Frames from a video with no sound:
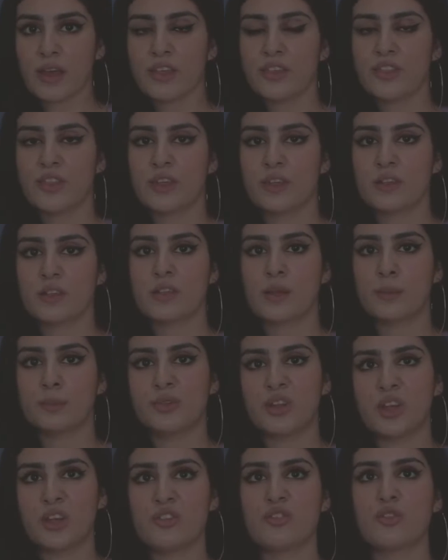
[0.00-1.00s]
I think
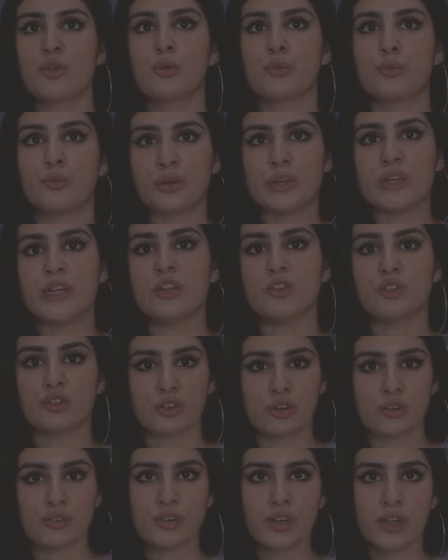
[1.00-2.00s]
some days you're really
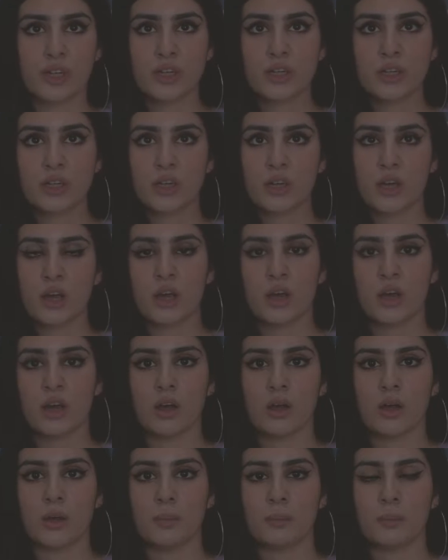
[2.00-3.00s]
driven,
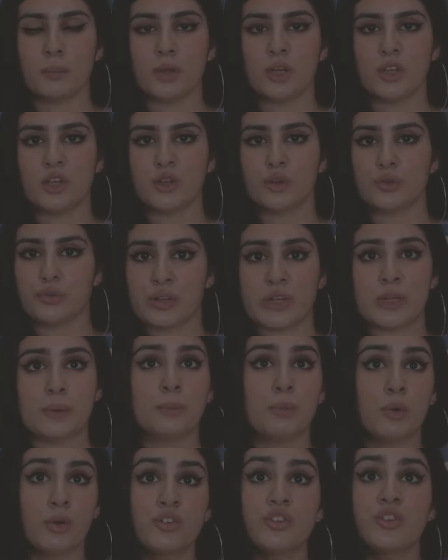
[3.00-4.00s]
you're really
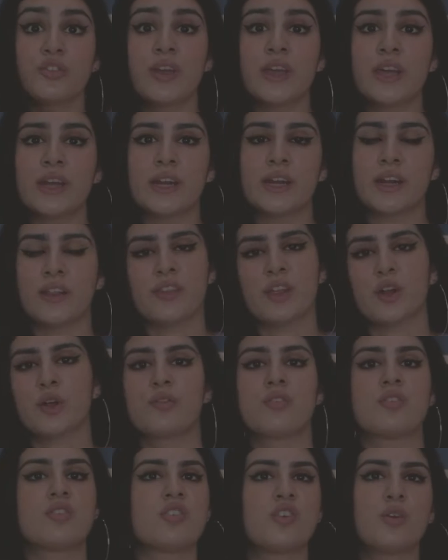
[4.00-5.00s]
motivated, and then
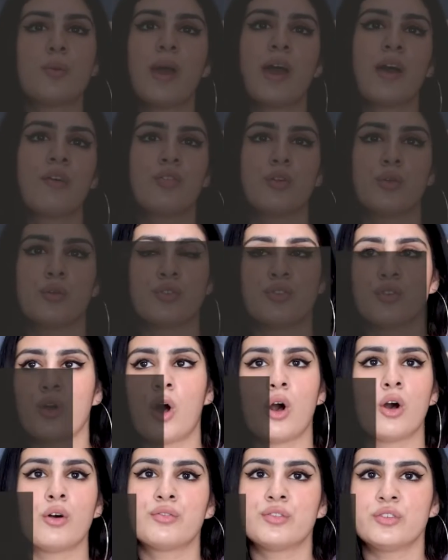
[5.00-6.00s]
obviously you have those
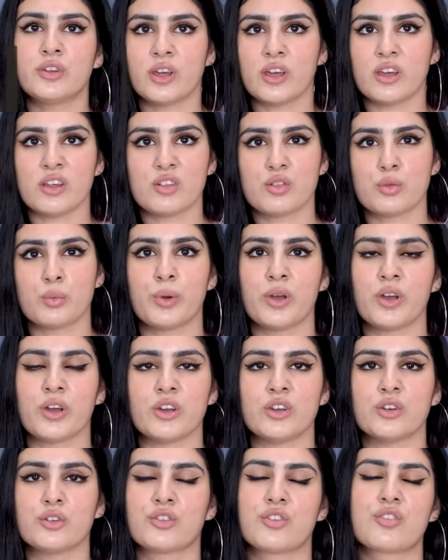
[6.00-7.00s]
off days
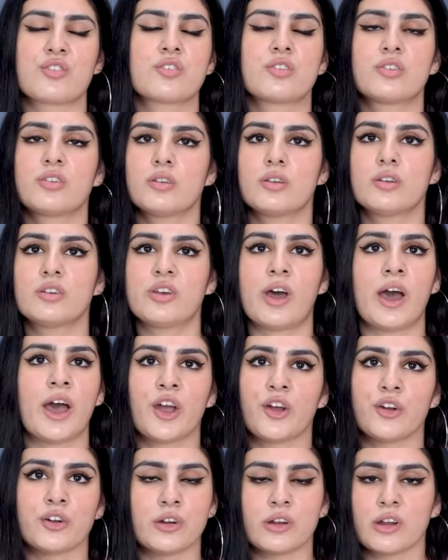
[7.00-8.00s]
where you're just
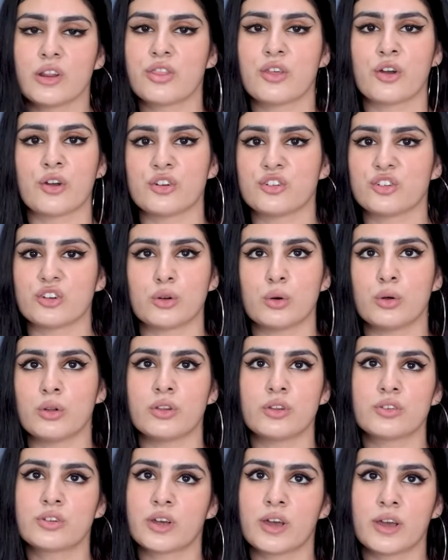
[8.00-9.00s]
tired and lethargic
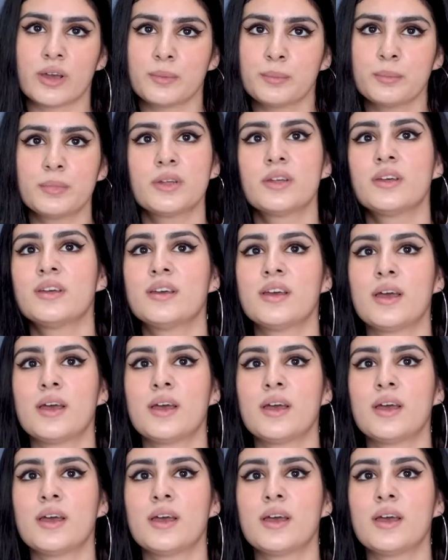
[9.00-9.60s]
all the time.